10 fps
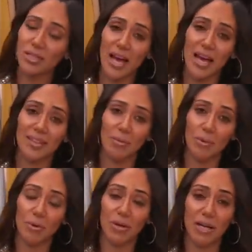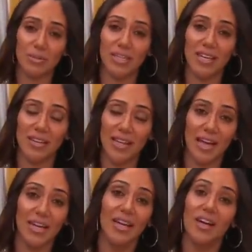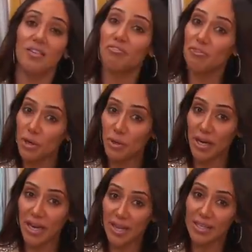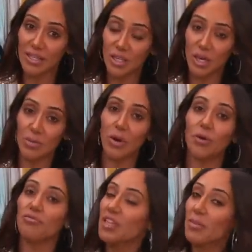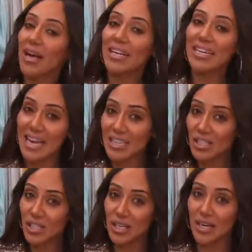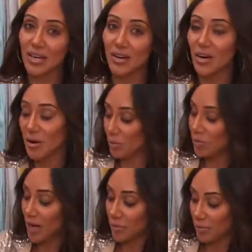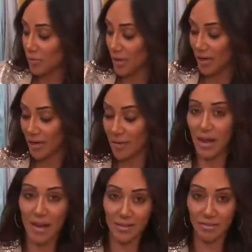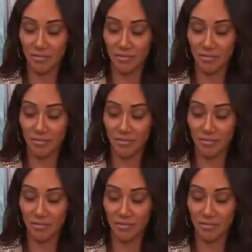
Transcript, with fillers: sad that we weren't able to get on that float again this year, but hopefully by next year we'll be up and running and back on the